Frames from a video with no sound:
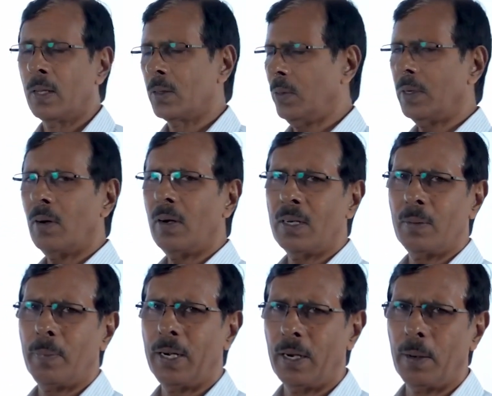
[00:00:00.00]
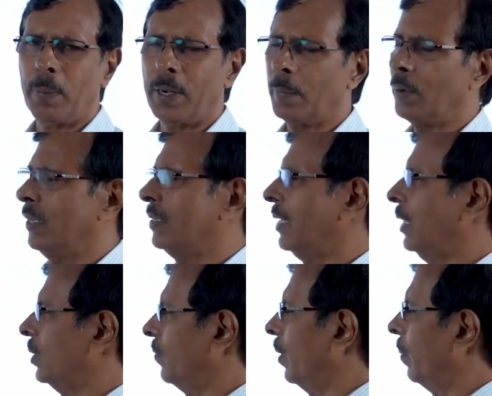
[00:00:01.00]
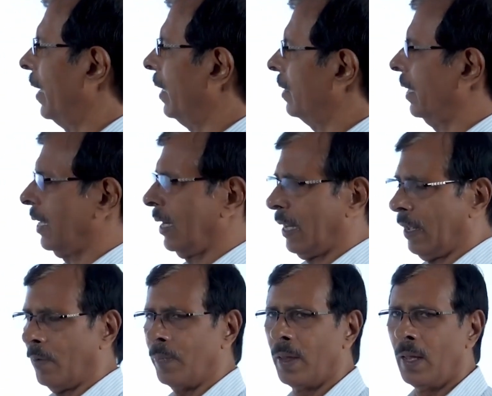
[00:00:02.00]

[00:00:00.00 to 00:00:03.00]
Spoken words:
So it all, depending upon the size of the bank, they can have.